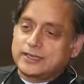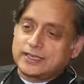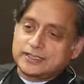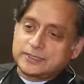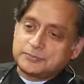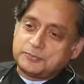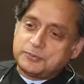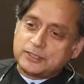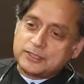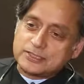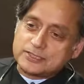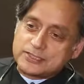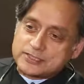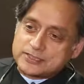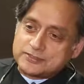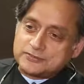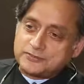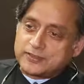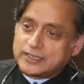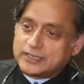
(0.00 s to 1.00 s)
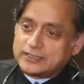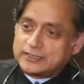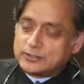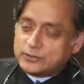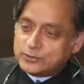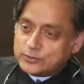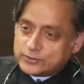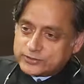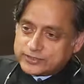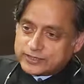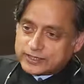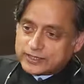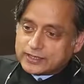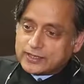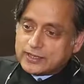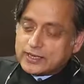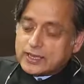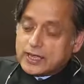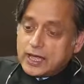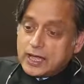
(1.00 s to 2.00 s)
Forget the politician, forget the author.
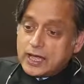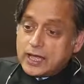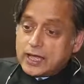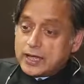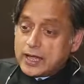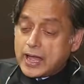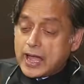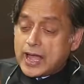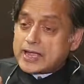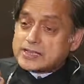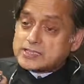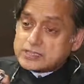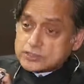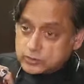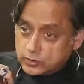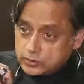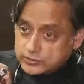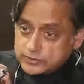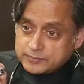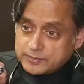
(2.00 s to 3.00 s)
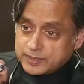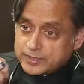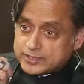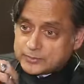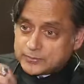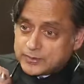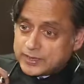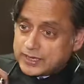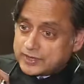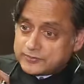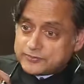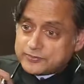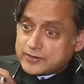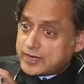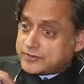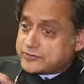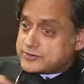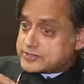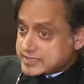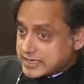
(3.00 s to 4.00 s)
As an author, by the way,
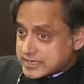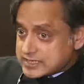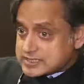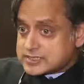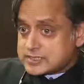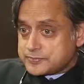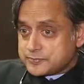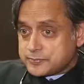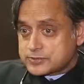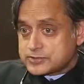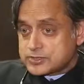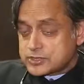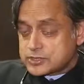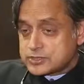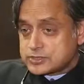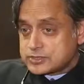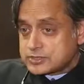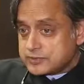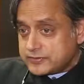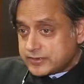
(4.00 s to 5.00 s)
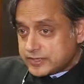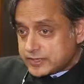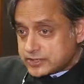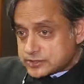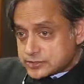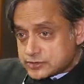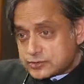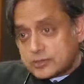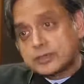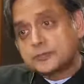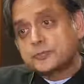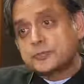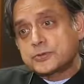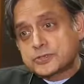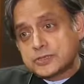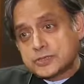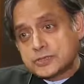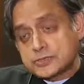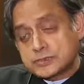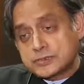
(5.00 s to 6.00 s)
I've staked a position, a very strong
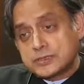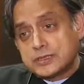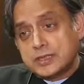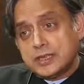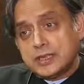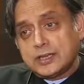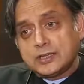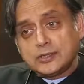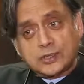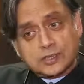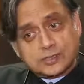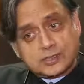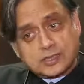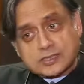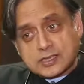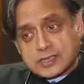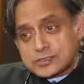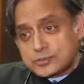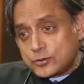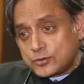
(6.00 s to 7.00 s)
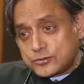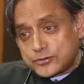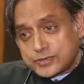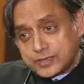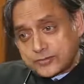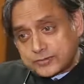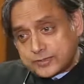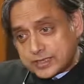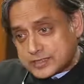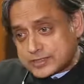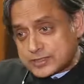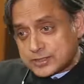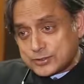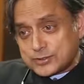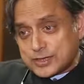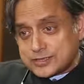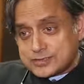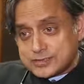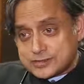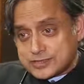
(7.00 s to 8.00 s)
position, not just as an author, even as a
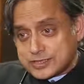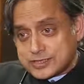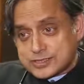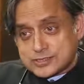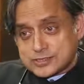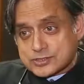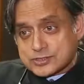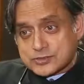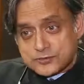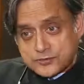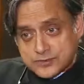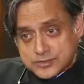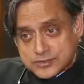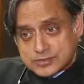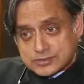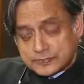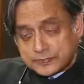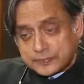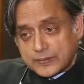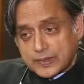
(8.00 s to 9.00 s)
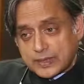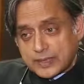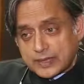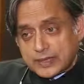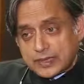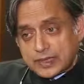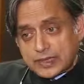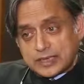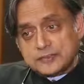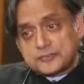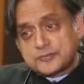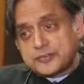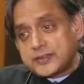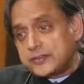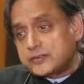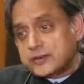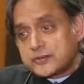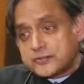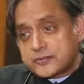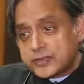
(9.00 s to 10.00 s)
United Nations official, in
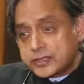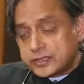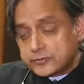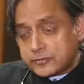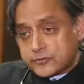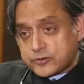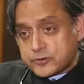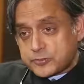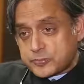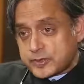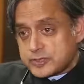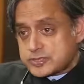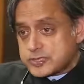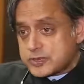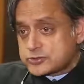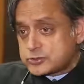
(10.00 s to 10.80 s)
favor of freedom of speech.